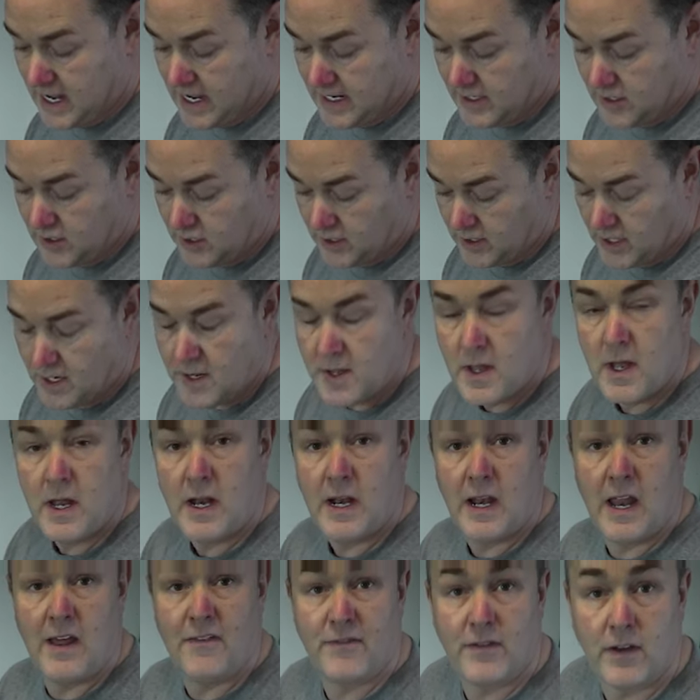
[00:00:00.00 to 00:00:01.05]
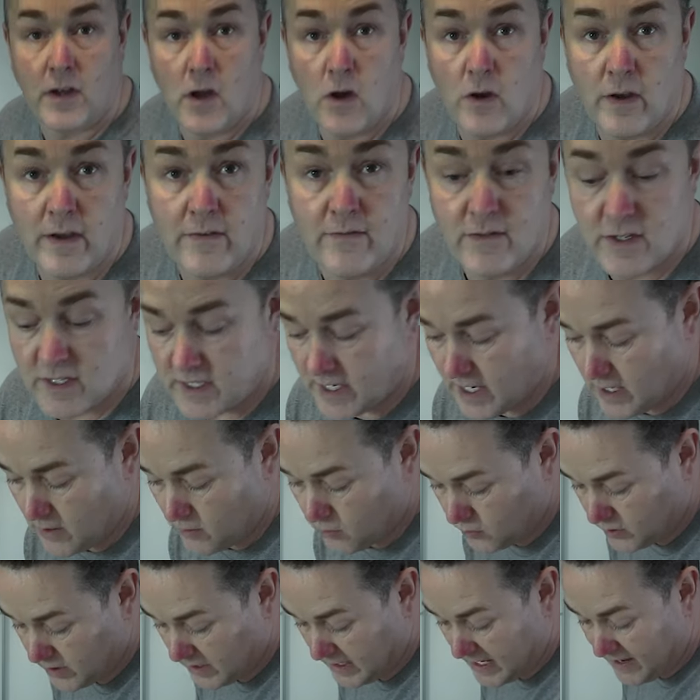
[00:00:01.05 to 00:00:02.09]
edge.
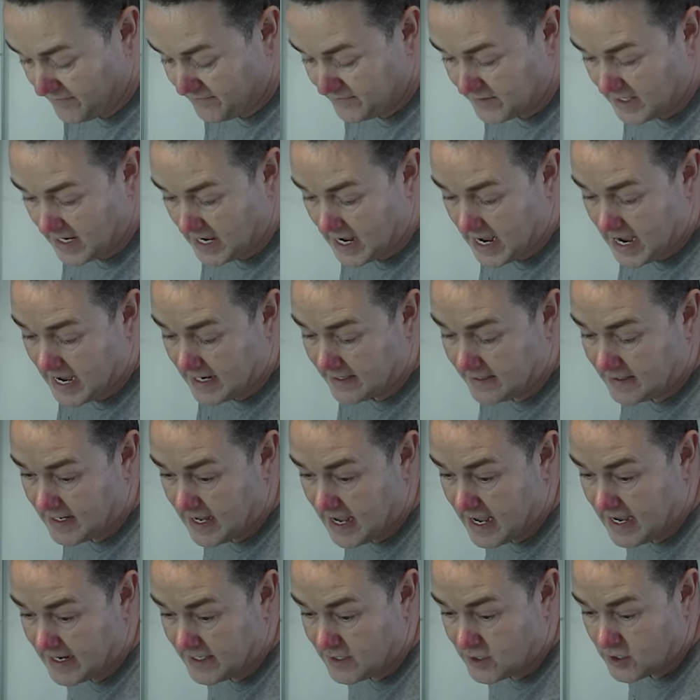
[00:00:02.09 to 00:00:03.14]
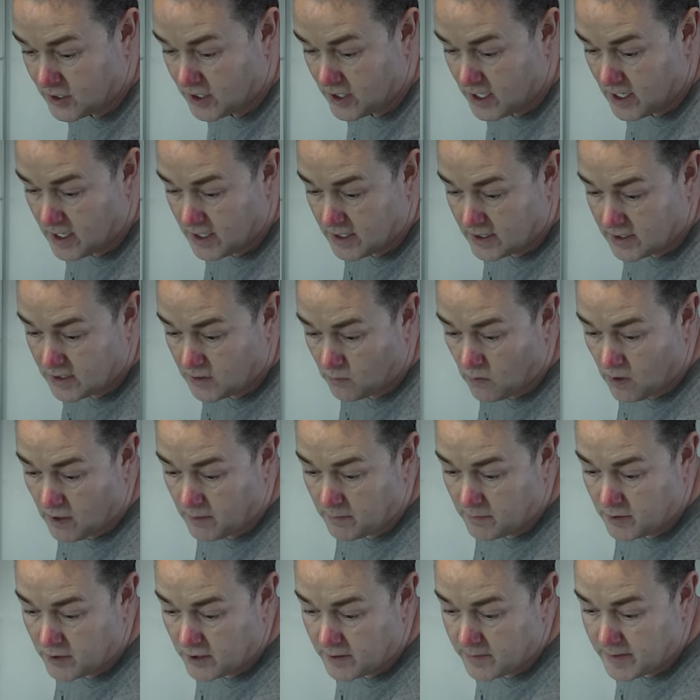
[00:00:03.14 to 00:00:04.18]
Good left-hand edge. So what
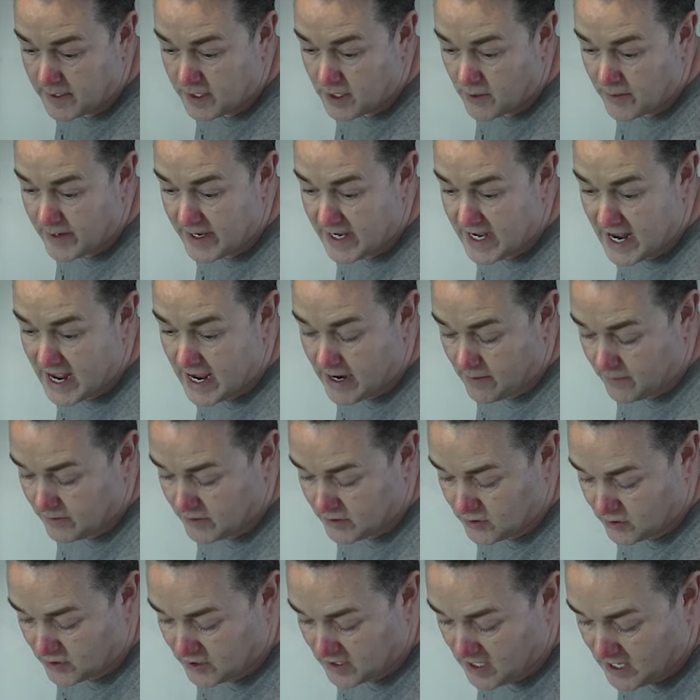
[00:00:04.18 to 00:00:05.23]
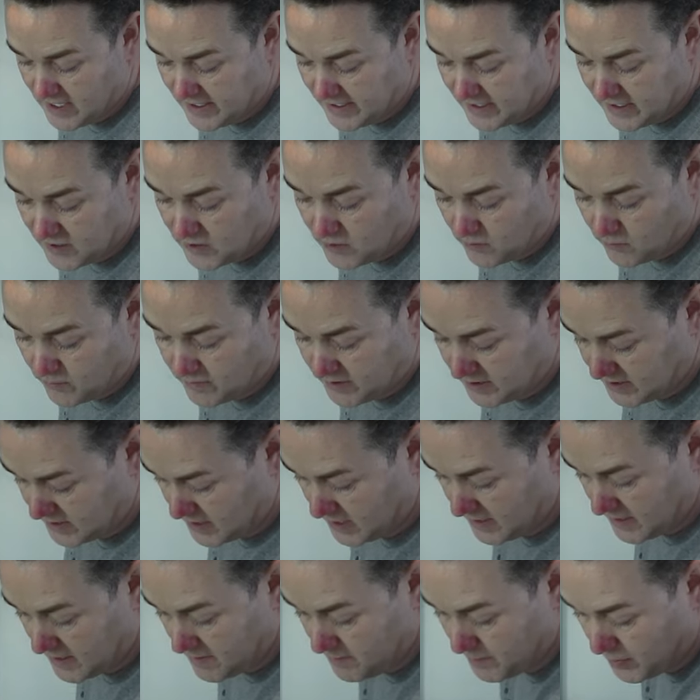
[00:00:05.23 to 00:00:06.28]
I'm going to be doing now is just lining it up with the
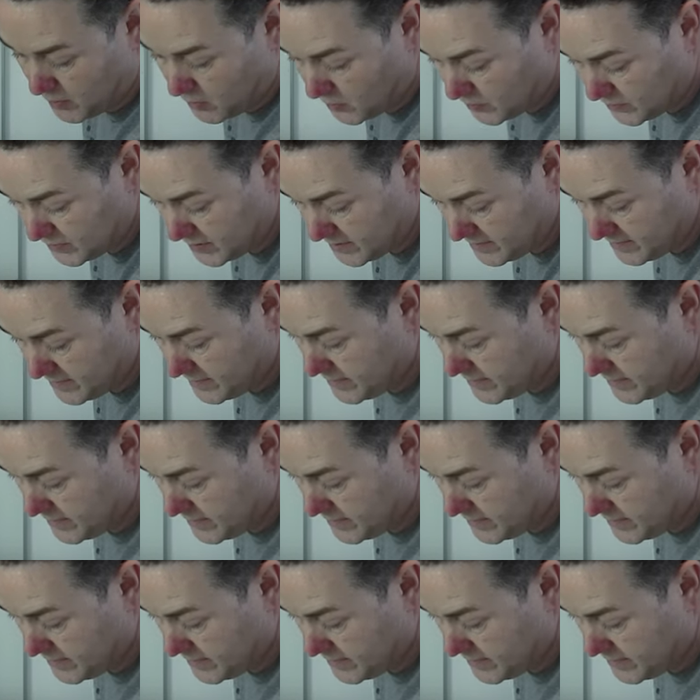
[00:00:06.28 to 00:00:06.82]
side of the board,